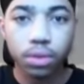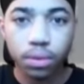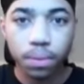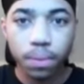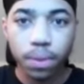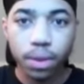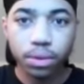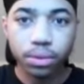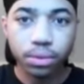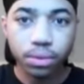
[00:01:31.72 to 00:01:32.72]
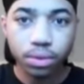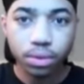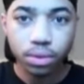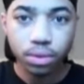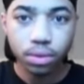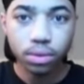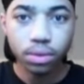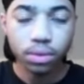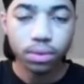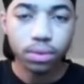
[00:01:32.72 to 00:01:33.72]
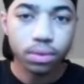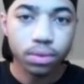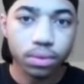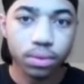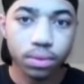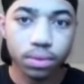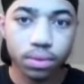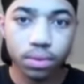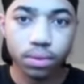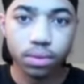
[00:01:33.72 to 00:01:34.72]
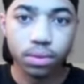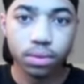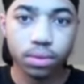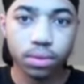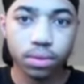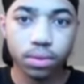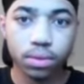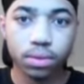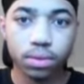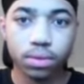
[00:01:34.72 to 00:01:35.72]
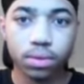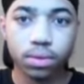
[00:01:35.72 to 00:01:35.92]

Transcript: No words are spoken by the person on screen.